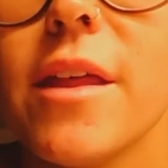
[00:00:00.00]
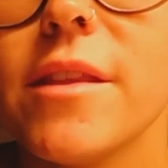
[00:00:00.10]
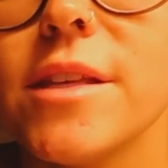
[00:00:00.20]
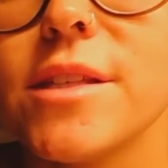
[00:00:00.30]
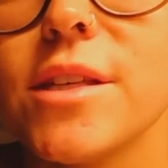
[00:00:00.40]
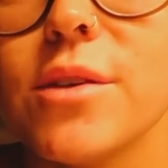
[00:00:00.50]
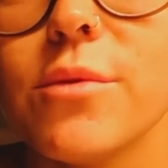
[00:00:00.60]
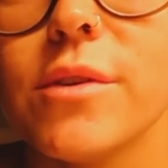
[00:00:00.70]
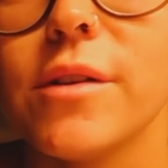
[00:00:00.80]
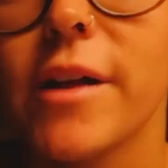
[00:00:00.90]
these
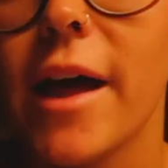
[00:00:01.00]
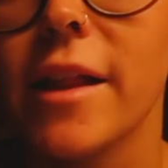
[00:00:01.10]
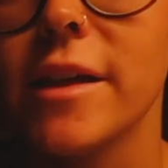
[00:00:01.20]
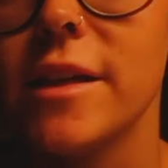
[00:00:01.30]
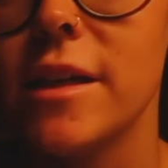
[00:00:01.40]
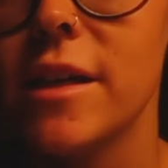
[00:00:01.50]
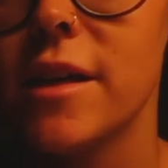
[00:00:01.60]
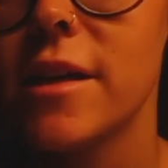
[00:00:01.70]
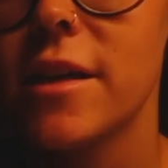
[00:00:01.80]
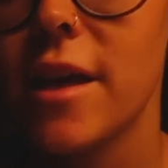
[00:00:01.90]
cute little
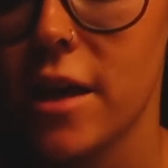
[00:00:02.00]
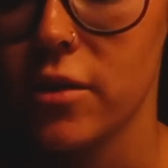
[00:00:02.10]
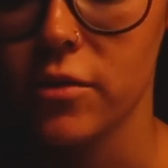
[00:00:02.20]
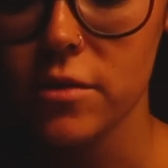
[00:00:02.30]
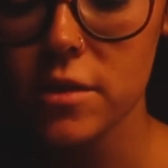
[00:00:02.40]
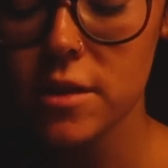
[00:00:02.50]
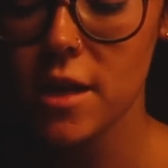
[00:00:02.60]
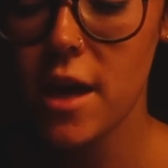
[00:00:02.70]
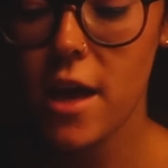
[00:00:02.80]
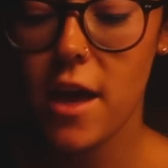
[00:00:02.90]
LED candles,
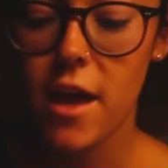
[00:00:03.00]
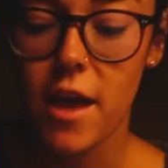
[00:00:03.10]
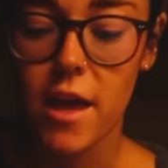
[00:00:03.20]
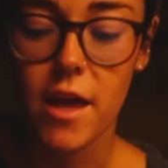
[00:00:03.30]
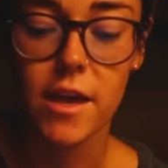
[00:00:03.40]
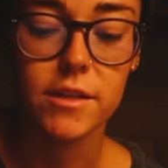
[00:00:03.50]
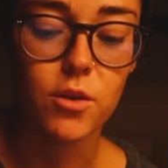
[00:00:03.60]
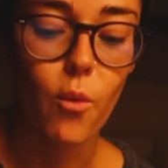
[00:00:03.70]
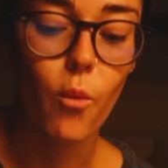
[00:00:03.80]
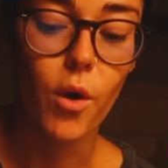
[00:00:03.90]
and
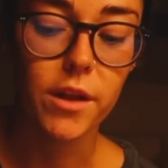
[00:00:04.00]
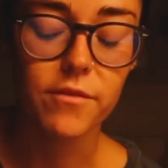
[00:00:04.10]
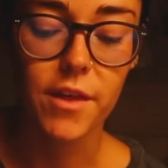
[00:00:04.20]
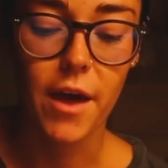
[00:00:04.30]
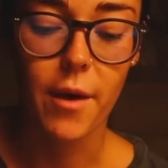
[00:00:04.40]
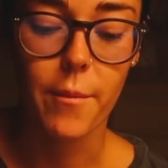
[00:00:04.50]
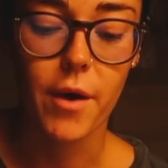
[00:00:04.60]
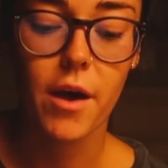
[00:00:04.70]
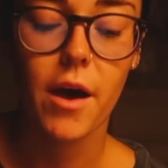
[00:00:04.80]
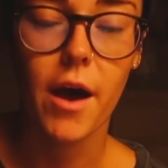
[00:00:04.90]
one of
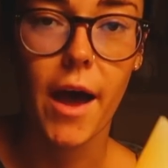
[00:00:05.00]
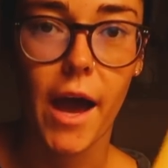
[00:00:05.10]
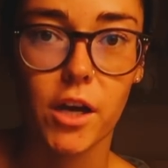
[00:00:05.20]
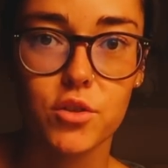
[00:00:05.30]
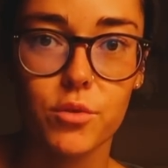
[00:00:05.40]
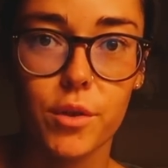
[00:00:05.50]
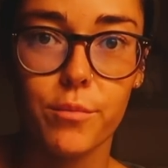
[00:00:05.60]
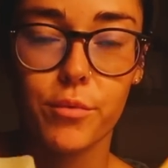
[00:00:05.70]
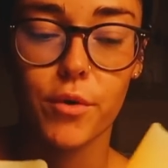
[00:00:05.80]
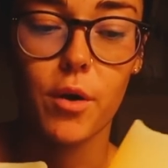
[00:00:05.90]
them actually
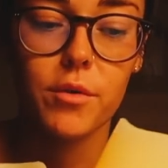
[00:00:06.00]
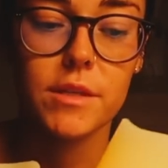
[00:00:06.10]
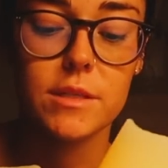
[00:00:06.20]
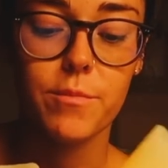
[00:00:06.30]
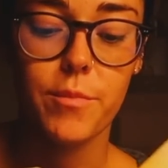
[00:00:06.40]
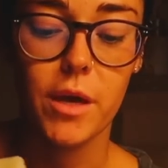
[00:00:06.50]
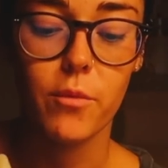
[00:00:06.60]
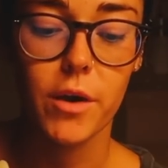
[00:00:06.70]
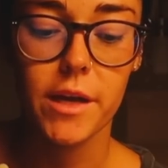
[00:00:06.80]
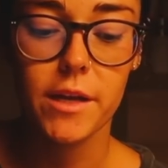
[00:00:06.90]
broke this big
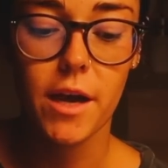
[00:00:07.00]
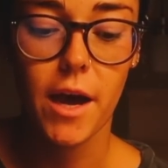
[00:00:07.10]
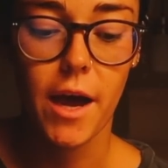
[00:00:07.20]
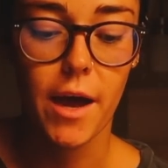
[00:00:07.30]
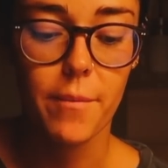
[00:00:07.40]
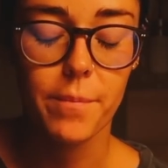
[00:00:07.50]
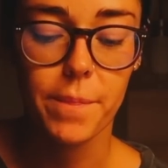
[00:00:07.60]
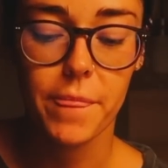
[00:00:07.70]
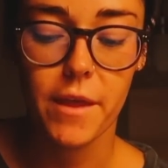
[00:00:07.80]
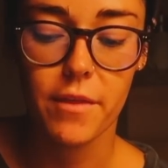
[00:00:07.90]
one
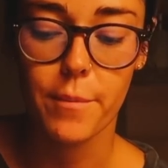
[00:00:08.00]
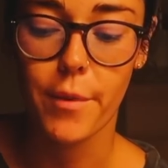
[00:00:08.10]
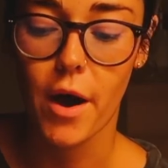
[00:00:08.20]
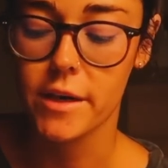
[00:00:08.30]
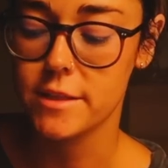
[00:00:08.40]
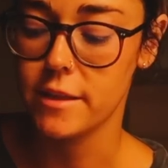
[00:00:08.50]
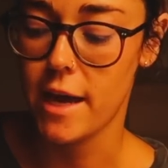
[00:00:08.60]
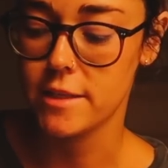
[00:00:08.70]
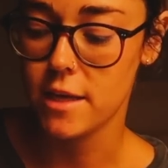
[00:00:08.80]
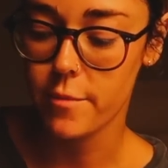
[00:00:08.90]
um, in the box the
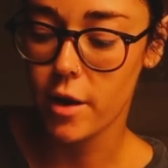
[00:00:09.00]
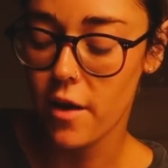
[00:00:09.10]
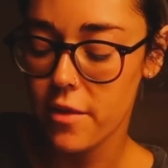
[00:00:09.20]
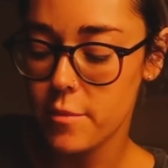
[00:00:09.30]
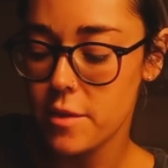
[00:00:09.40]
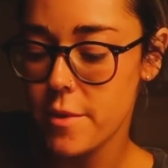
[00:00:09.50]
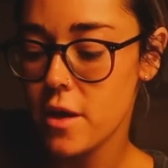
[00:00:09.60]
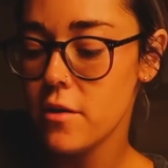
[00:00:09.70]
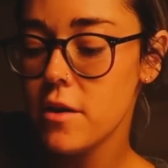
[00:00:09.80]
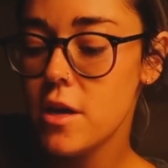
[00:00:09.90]
last time I got them in the
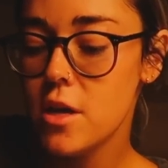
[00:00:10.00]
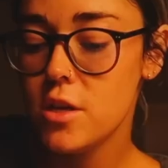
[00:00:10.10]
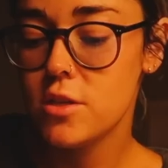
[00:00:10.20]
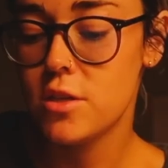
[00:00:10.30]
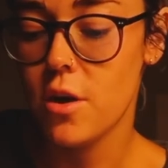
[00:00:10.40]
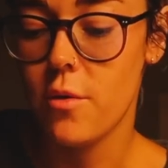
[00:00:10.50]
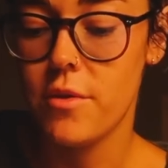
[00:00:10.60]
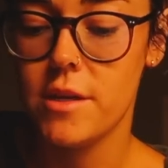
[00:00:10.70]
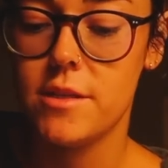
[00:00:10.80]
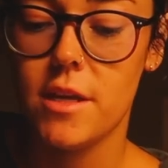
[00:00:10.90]
mail. So
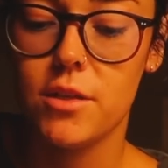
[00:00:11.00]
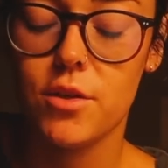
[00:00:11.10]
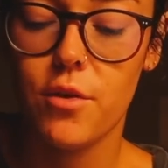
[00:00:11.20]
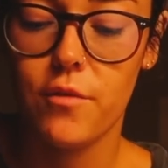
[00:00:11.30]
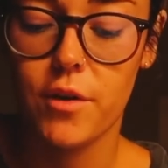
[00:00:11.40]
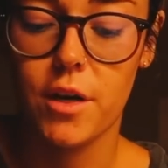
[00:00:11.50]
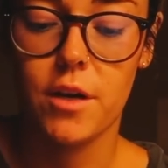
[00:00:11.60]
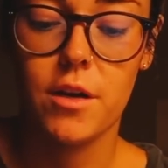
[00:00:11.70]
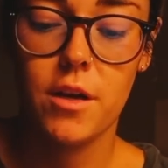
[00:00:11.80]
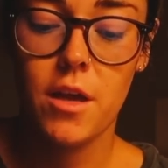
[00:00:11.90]
they sent
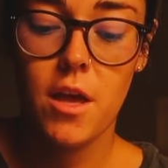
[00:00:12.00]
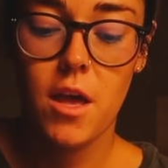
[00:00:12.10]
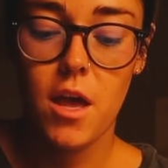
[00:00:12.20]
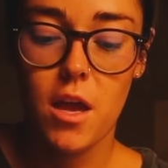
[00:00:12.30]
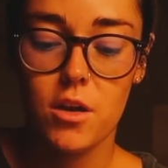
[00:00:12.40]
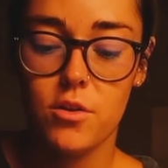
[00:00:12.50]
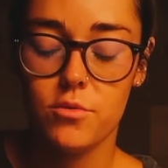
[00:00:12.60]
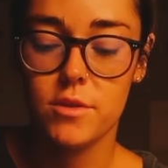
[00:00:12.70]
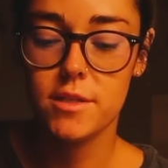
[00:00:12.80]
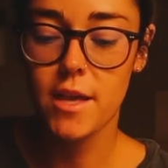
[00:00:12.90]
over a
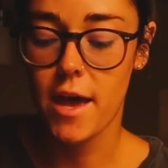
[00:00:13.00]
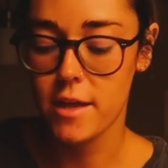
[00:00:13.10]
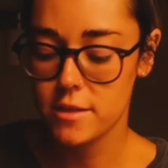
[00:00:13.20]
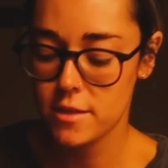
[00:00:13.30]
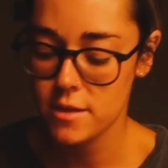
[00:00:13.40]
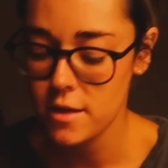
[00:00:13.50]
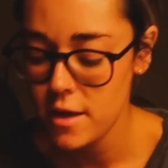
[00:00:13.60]
new set.